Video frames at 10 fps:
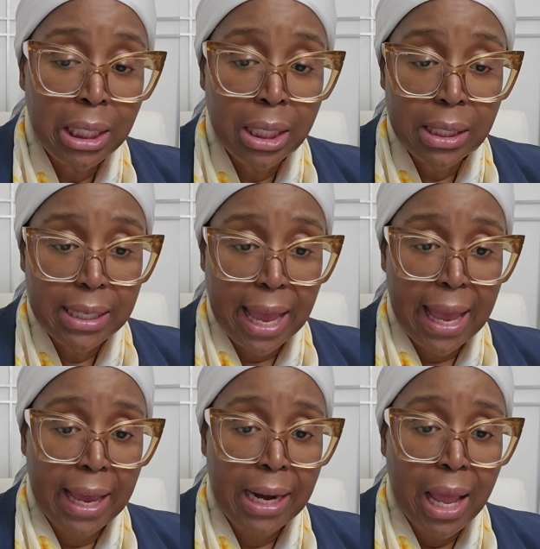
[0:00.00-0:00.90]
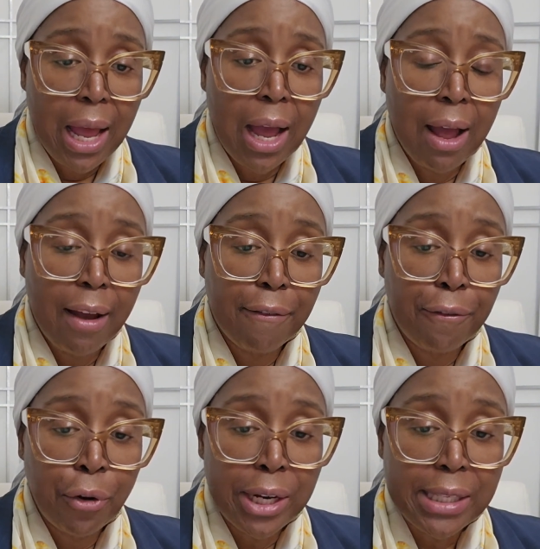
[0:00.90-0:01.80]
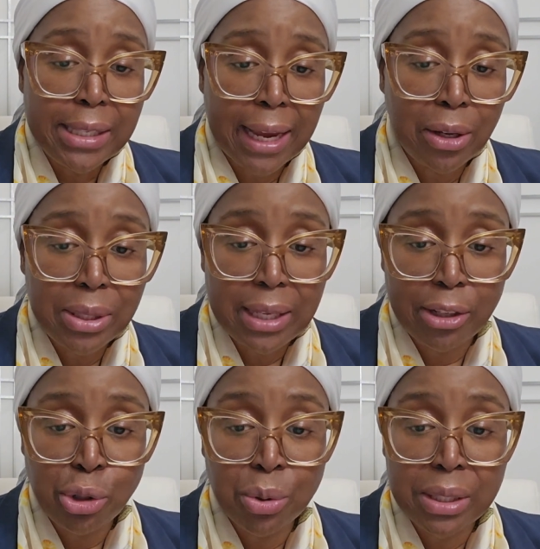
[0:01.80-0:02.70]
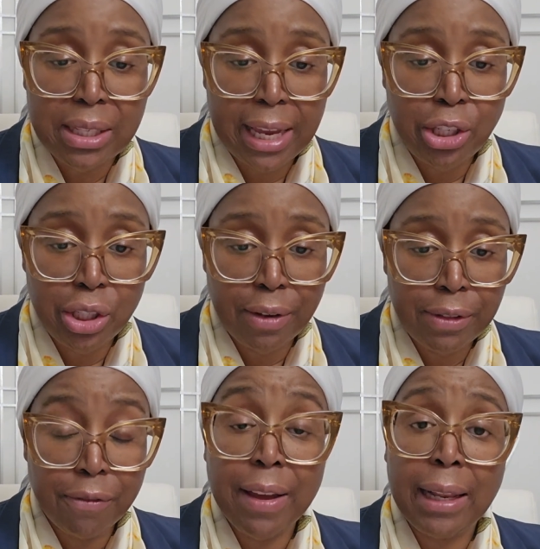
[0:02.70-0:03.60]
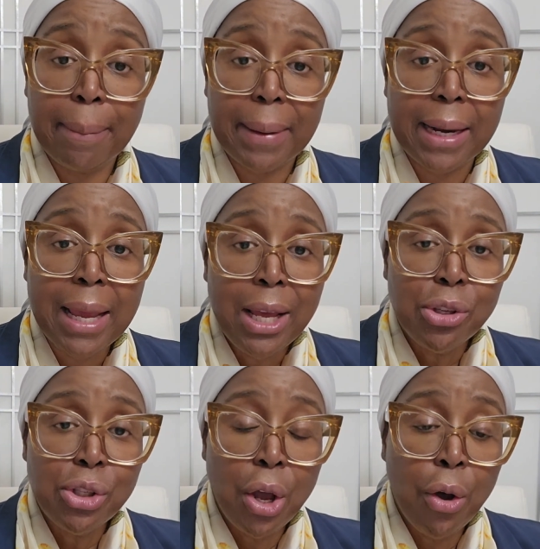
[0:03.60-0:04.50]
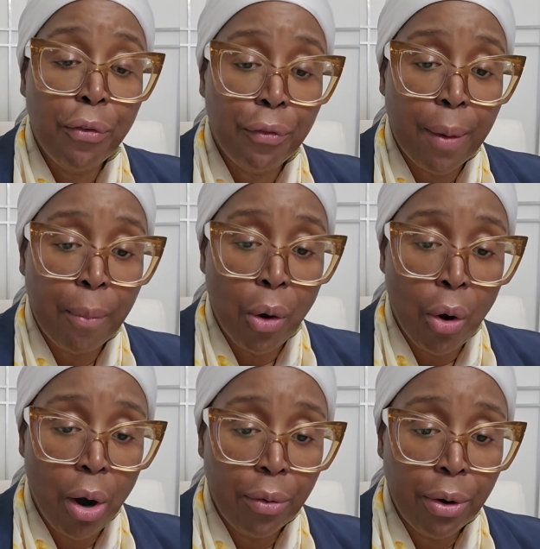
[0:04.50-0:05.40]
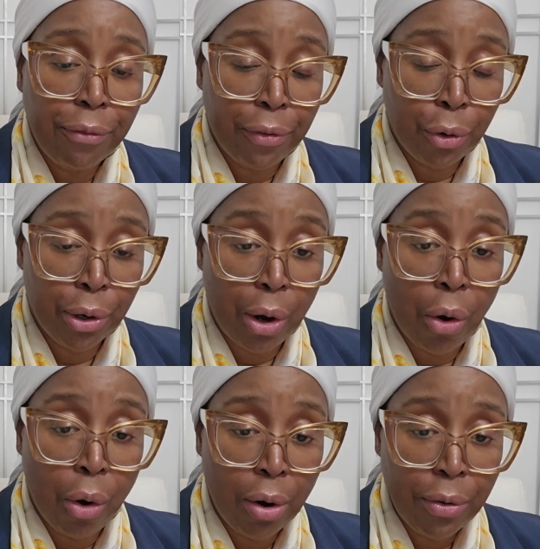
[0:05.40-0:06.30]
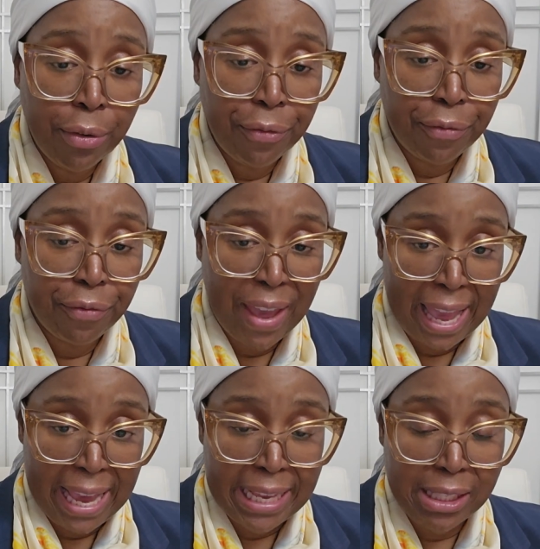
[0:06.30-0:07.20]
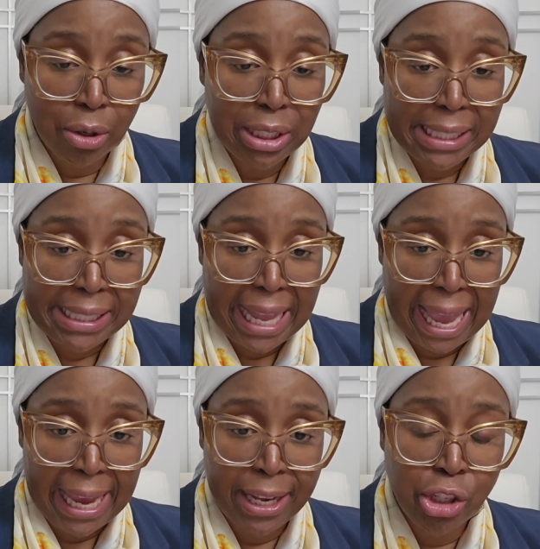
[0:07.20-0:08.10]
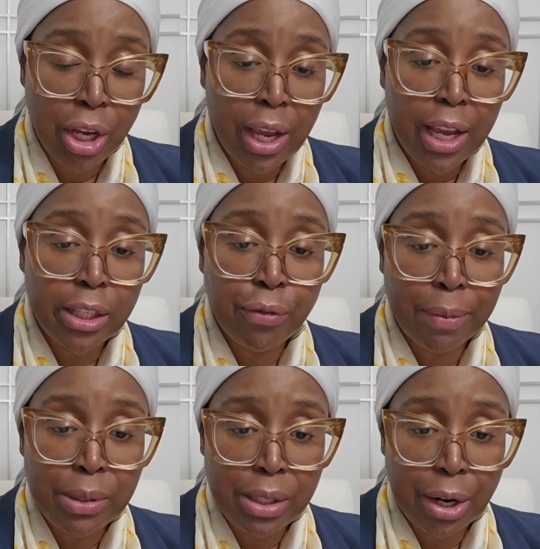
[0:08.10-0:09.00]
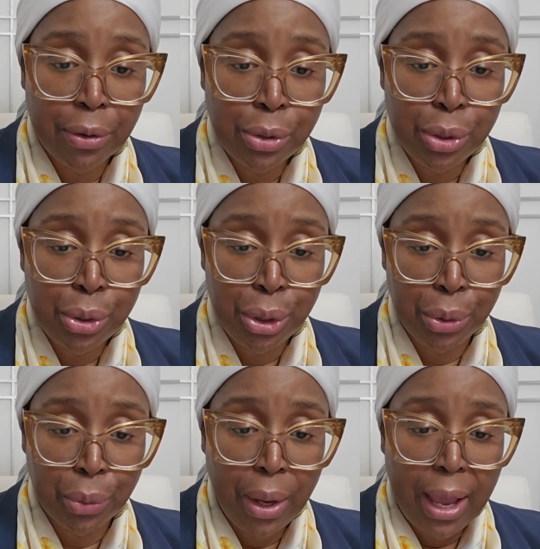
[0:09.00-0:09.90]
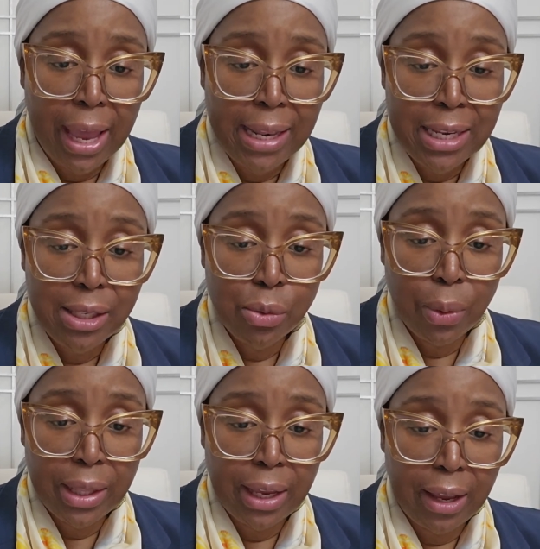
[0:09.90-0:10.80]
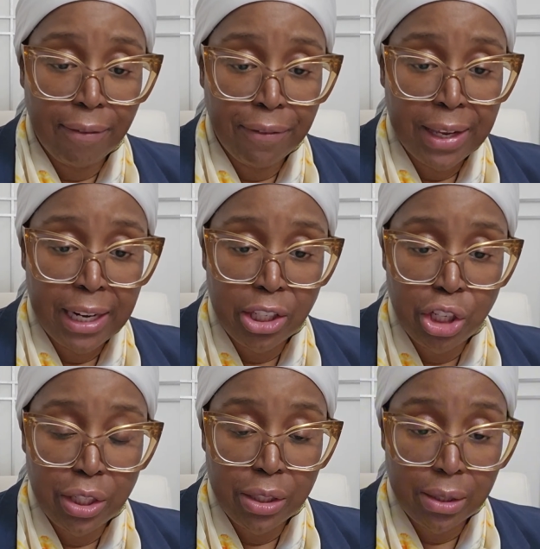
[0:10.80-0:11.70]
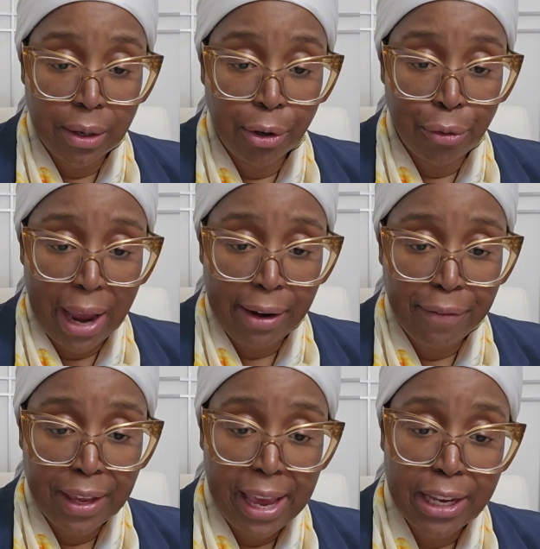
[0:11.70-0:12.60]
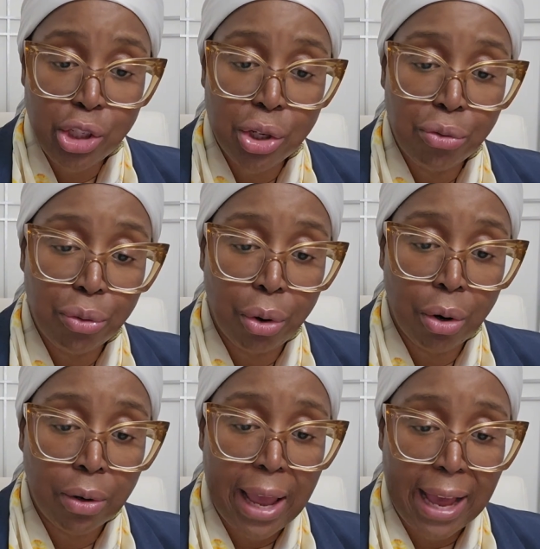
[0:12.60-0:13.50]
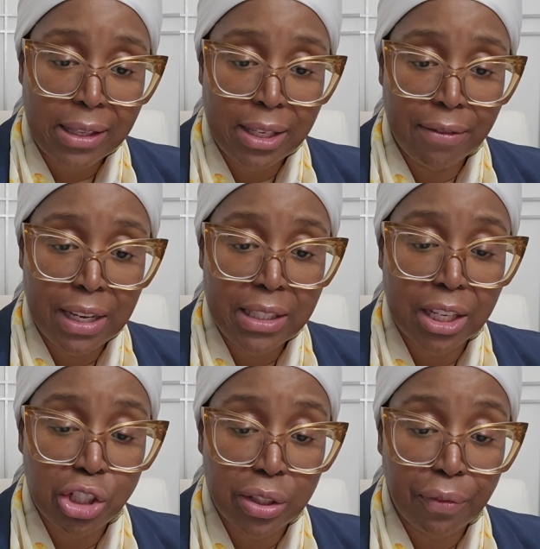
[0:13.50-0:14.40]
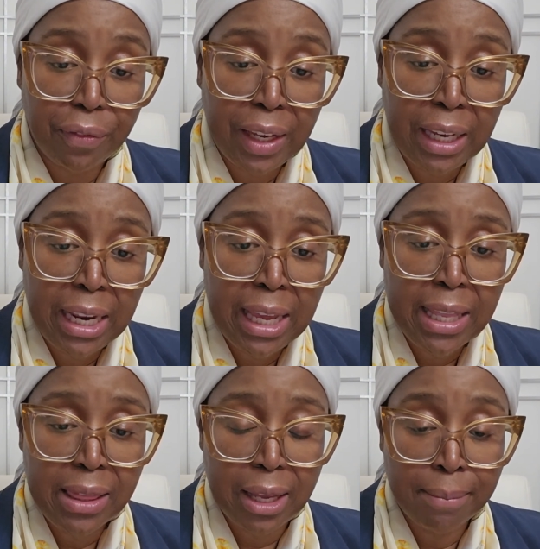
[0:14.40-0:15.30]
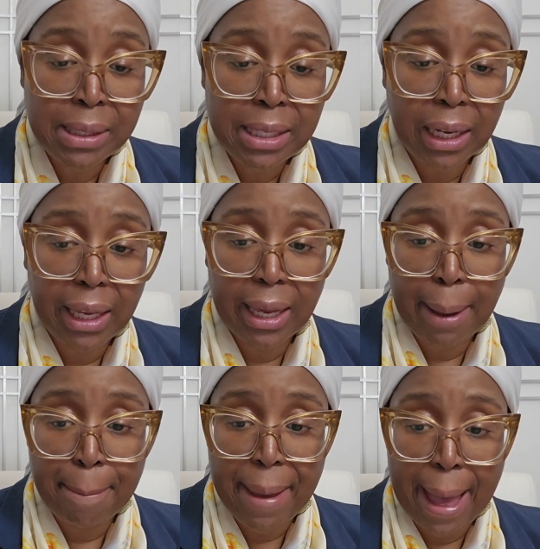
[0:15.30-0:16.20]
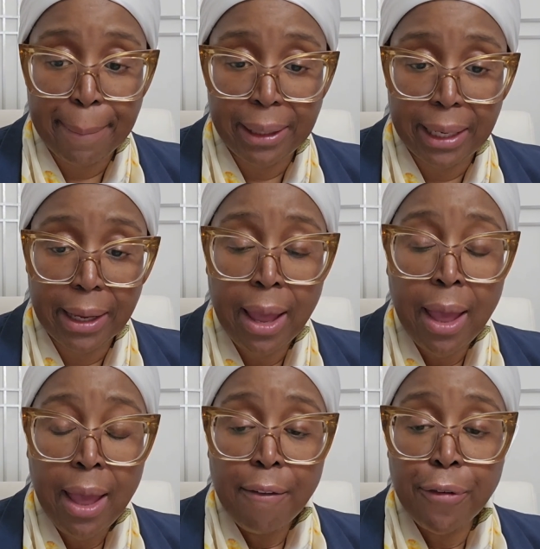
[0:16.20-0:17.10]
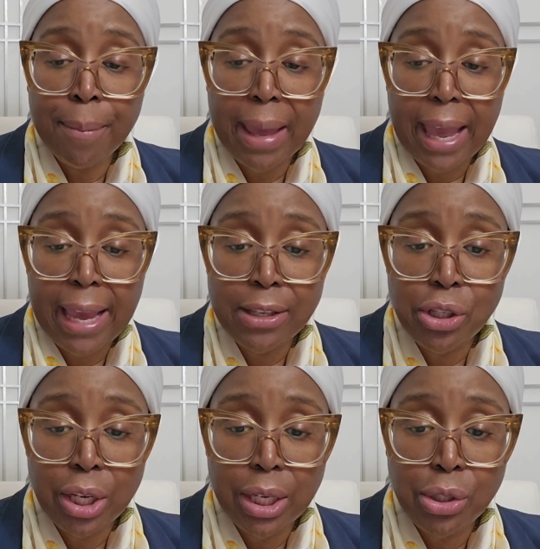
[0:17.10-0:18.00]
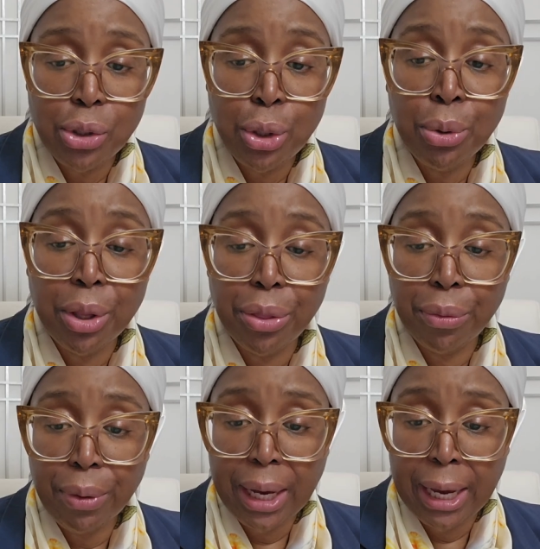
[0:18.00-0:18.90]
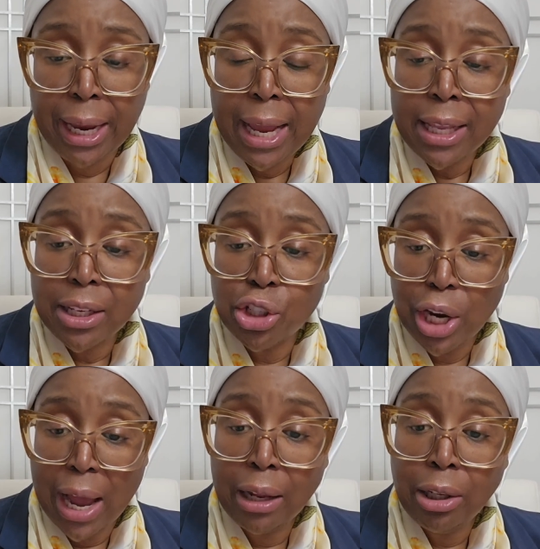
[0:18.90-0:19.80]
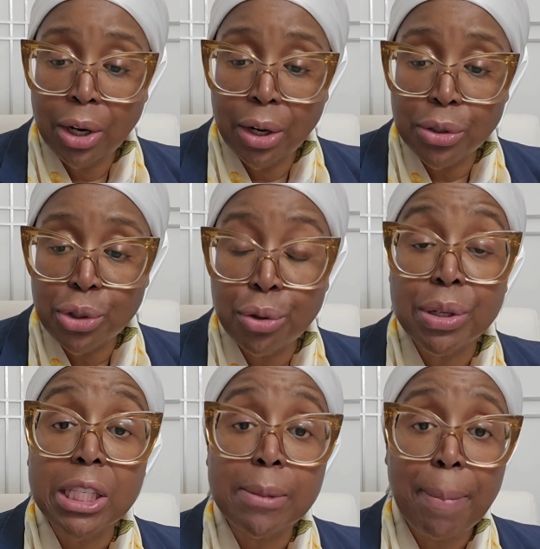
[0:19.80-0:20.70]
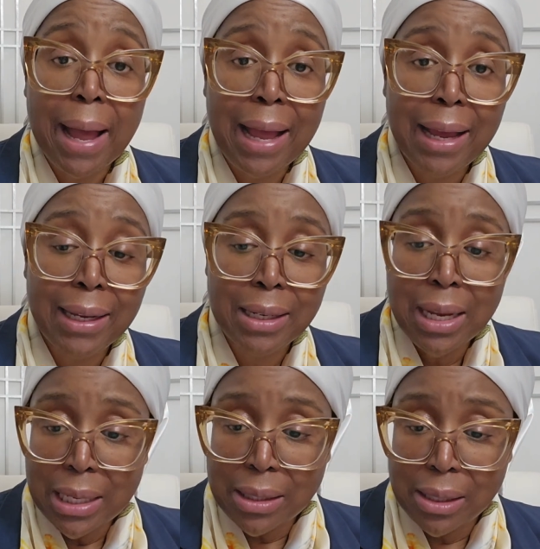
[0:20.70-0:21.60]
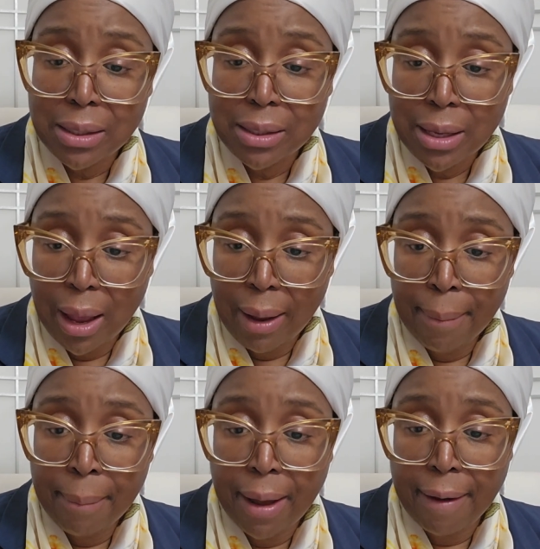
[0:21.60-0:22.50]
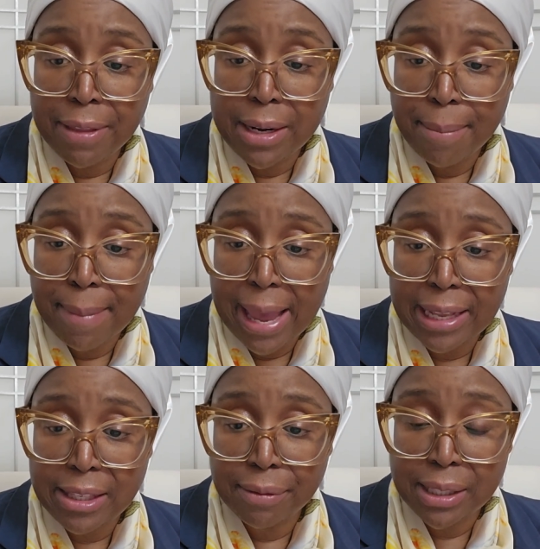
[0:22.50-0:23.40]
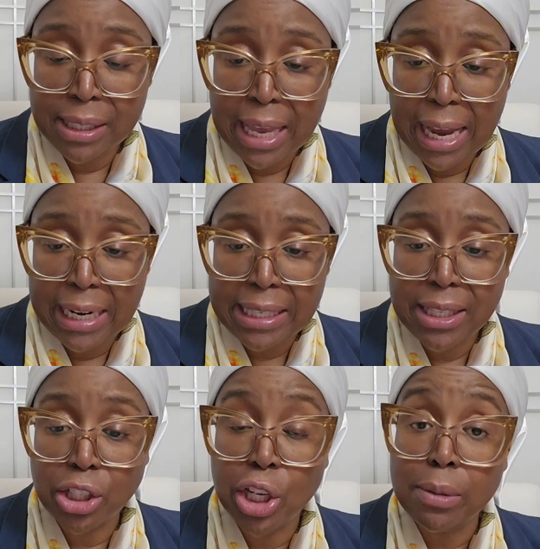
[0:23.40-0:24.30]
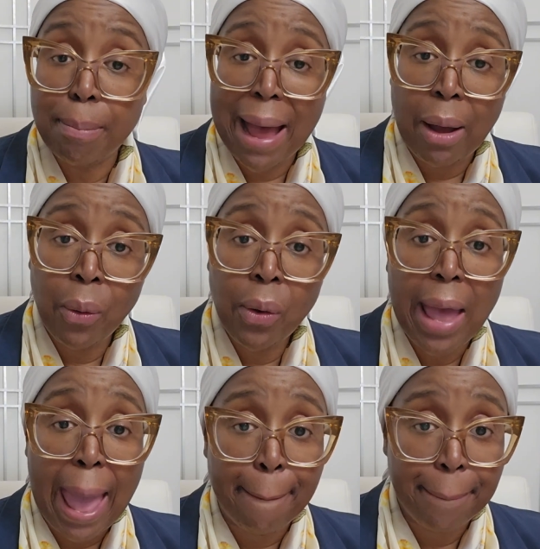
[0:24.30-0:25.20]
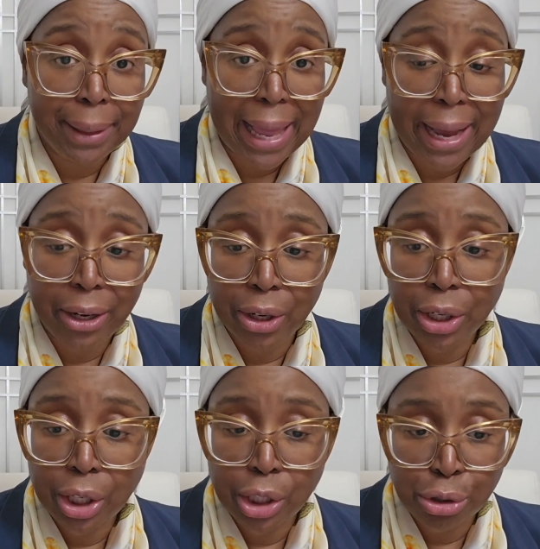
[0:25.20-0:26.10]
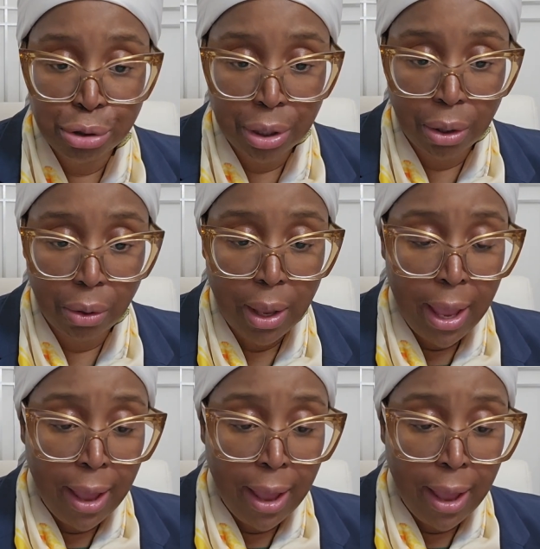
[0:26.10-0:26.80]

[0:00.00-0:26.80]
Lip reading: looked at Freud's psychosexual stages of development. So for oral phase or stage is from 0 to 2. And this is where the infant achieves gratification through oral activities such as feeding, thumb sucking, and babbling. From ages 2 to 3, the child learns to respond to some of the demands of society, such as bowel and bladder control.